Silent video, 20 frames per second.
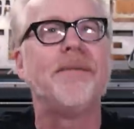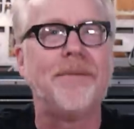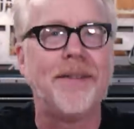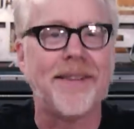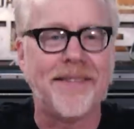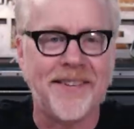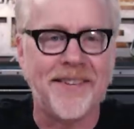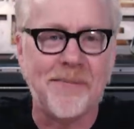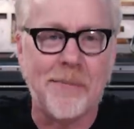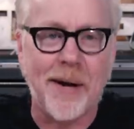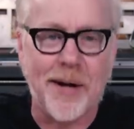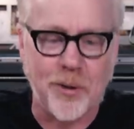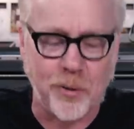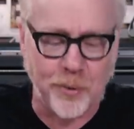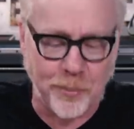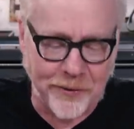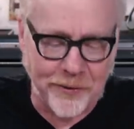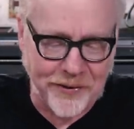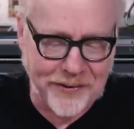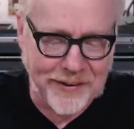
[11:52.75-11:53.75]
and fixing my
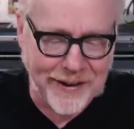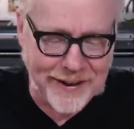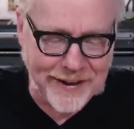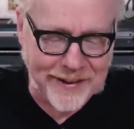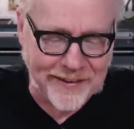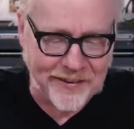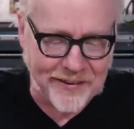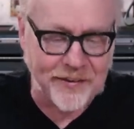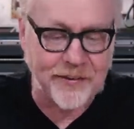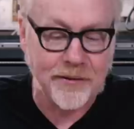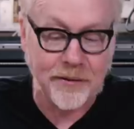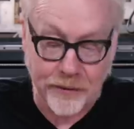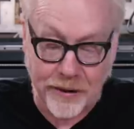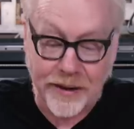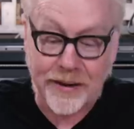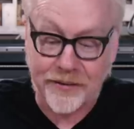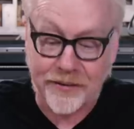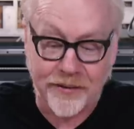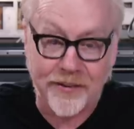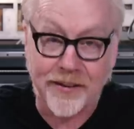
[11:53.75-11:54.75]
own mistakes.
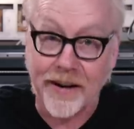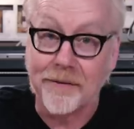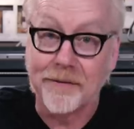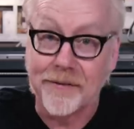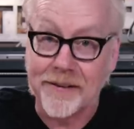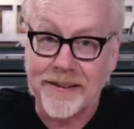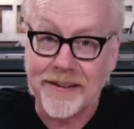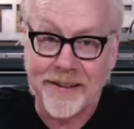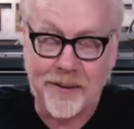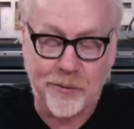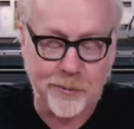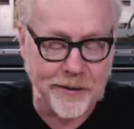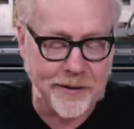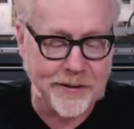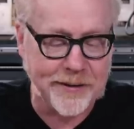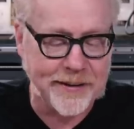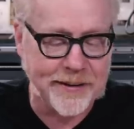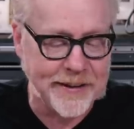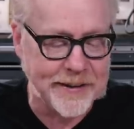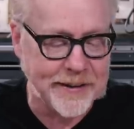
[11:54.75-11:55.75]
That's definitely a real
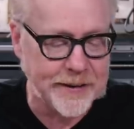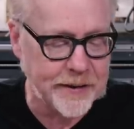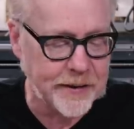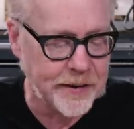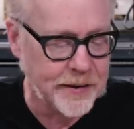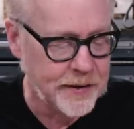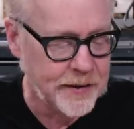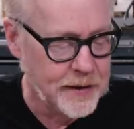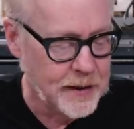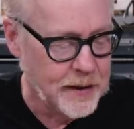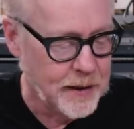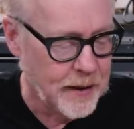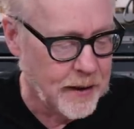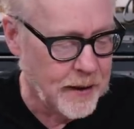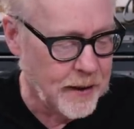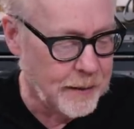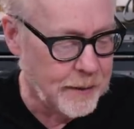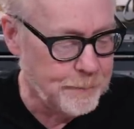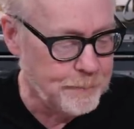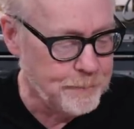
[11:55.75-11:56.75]
thing.
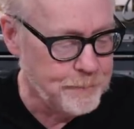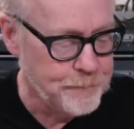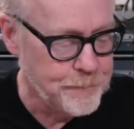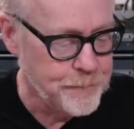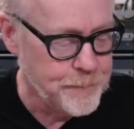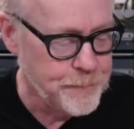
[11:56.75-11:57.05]
Um,